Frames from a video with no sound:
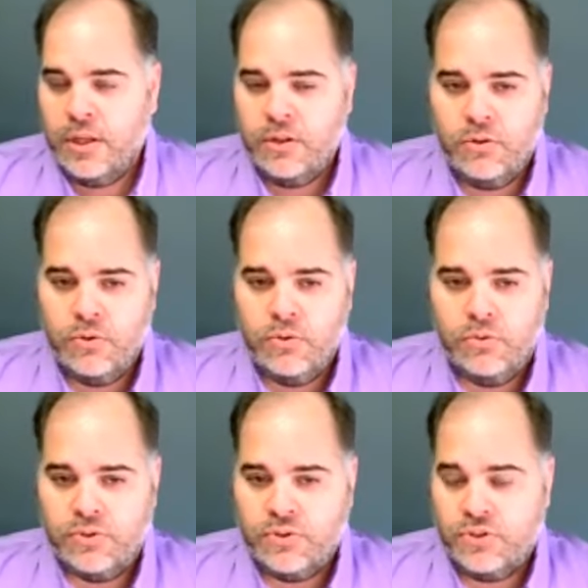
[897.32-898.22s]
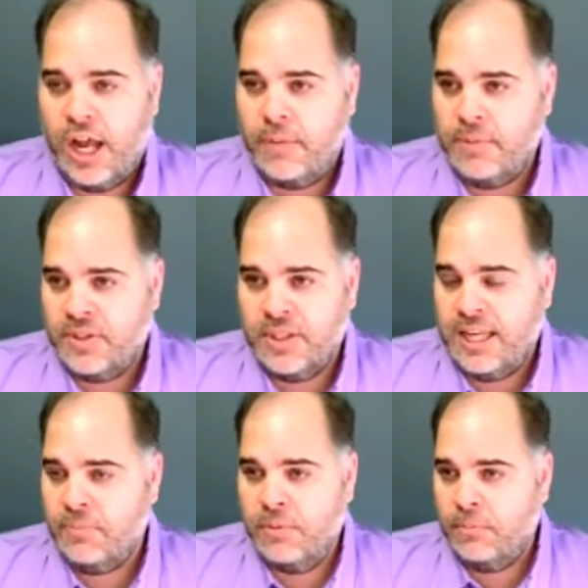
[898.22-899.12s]
whose job is to
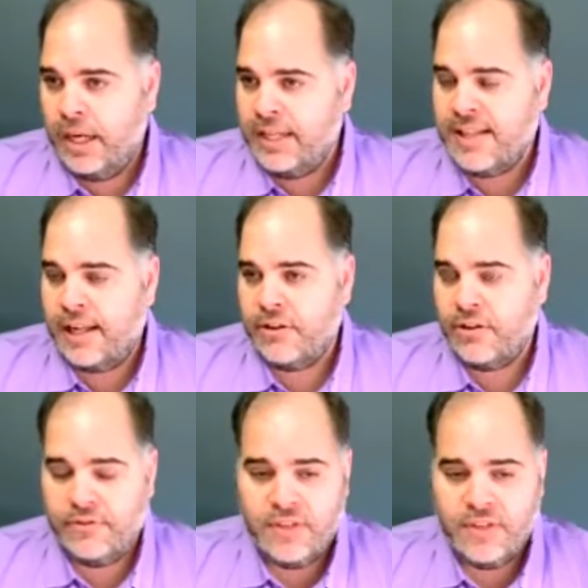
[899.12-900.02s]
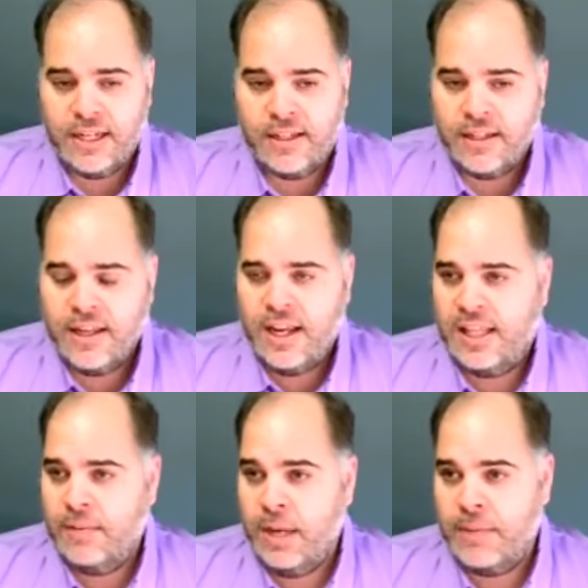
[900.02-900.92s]
keep the mice out of the feed.
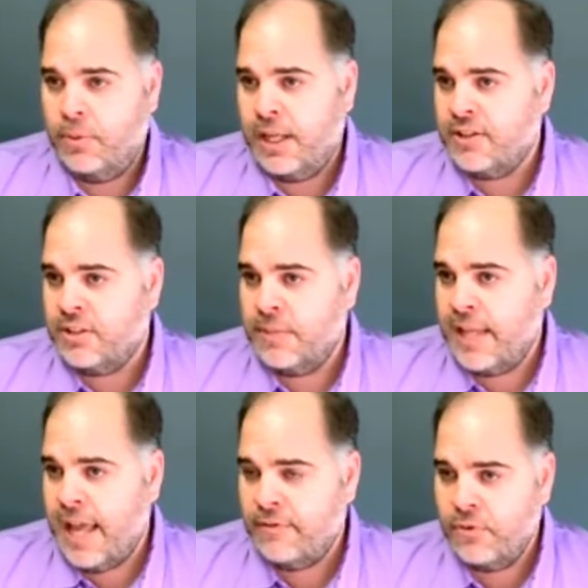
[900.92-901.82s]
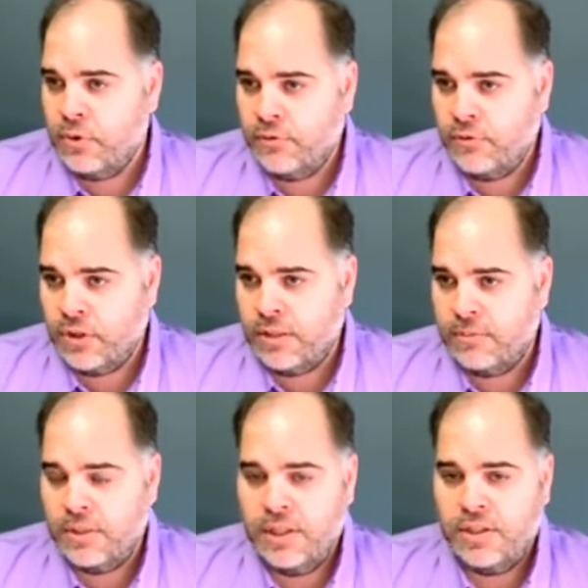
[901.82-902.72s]
And they might put out some cat food for
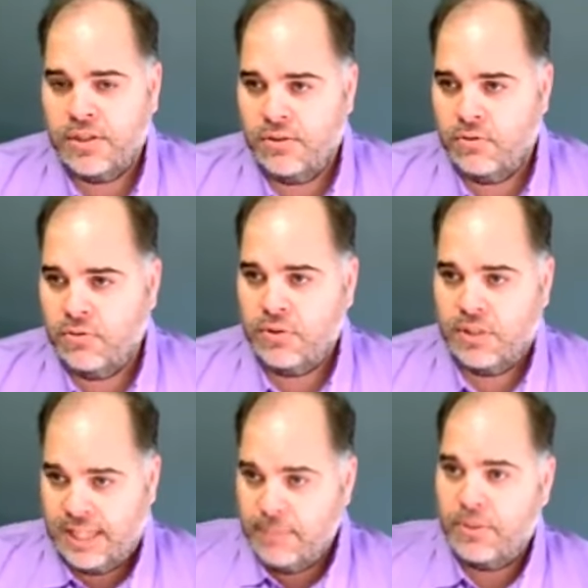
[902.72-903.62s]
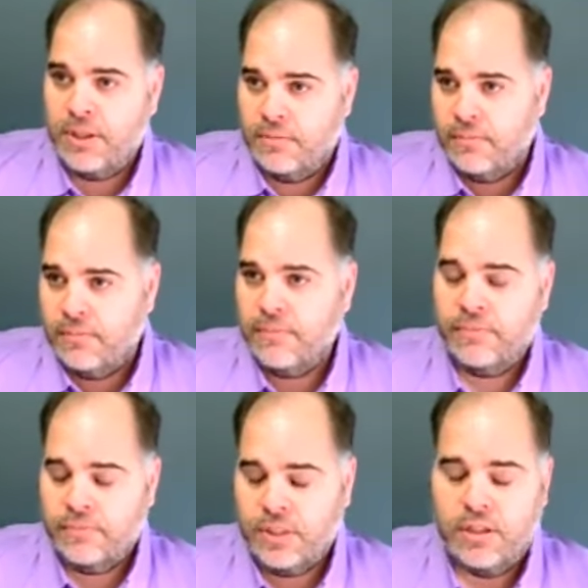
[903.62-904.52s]
them to keep them,
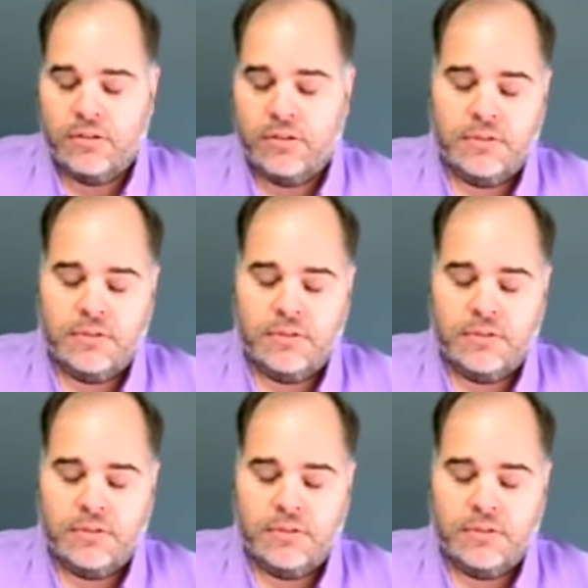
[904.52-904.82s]
you know,